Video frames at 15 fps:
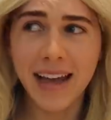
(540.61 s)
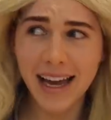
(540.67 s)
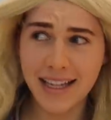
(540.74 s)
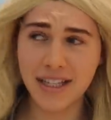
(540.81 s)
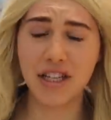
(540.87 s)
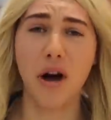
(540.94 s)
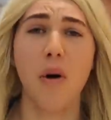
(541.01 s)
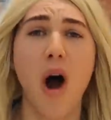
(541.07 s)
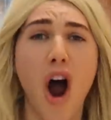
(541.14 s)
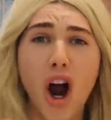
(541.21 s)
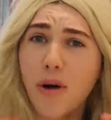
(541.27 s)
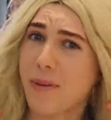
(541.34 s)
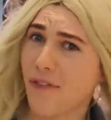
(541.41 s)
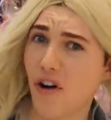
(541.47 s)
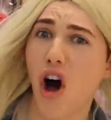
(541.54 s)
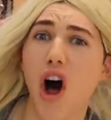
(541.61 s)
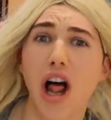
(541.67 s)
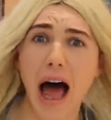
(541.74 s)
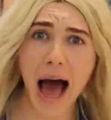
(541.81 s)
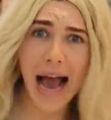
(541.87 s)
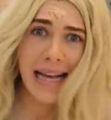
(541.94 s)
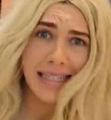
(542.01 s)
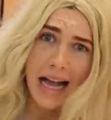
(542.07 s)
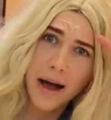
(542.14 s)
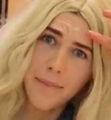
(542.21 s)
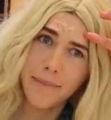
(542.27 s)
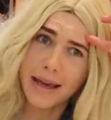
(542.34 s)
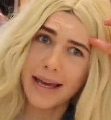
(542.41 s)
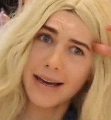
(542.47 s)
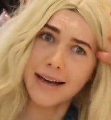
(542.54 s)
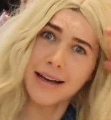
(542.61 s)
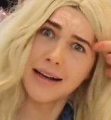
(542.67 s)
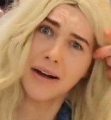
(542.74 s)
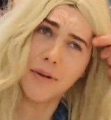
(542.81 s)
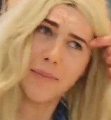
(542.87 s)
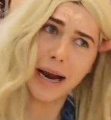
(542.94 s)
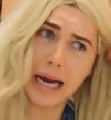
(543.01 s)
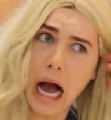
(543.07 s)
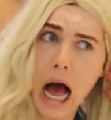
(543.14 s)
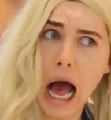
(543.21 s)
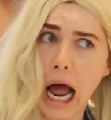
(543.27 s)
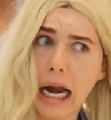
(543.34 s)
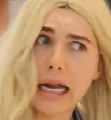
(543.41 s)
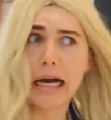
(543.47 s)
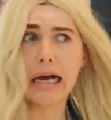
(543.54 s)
It's so hard with all eyes on me. Oh my God.